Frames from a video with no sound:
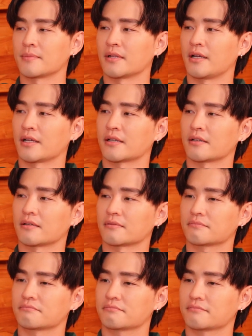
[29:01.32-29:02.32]
I mean, like,
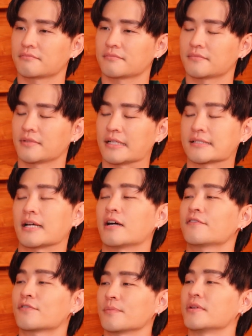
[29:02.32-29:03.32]
it's
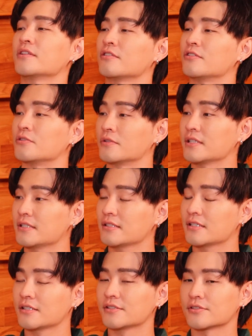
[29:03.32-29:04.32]
hard for me to do it.
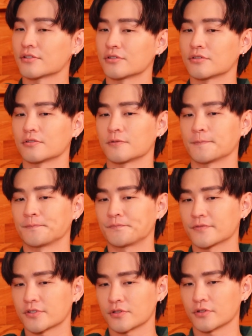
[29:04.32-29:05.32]
So
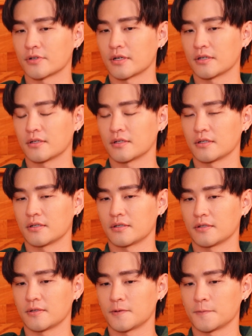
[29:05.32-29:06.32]

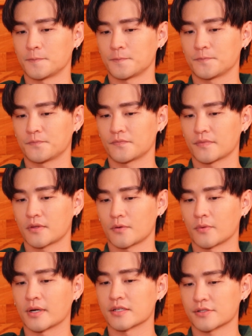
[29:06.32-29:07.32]

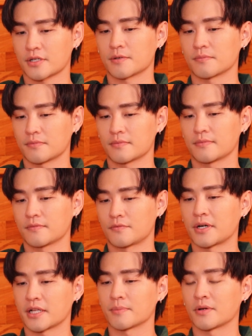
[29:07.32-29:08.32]
when I start
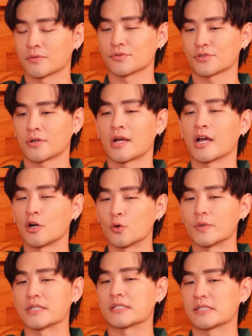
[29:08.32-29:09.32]
writing my own song, I
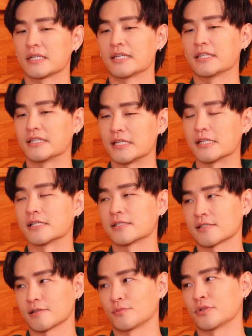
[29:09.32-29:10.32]
always needed
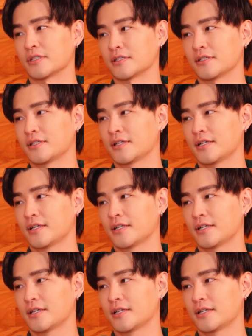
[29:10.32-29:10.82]
someone